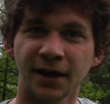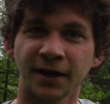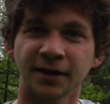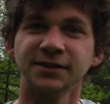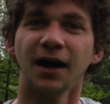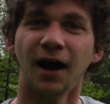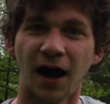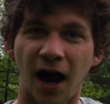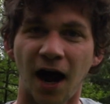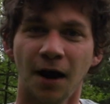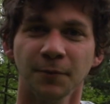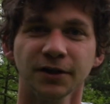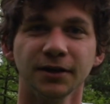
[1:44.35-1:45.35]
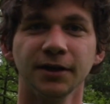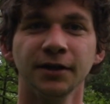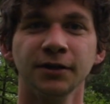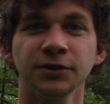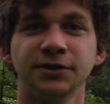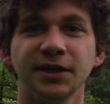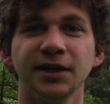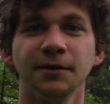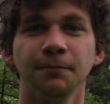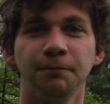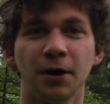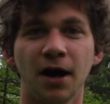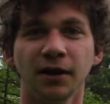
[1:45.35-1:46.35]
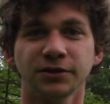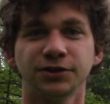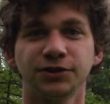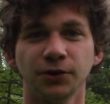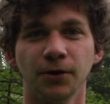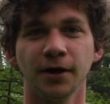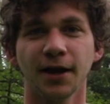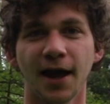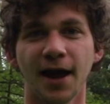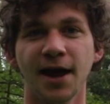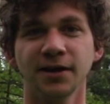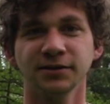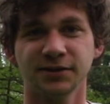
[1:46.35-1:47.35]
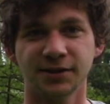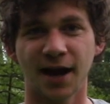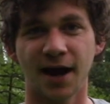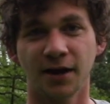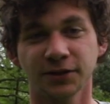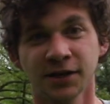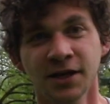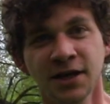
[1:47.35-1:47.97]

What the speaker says: is I'm a little teapot, short and stout.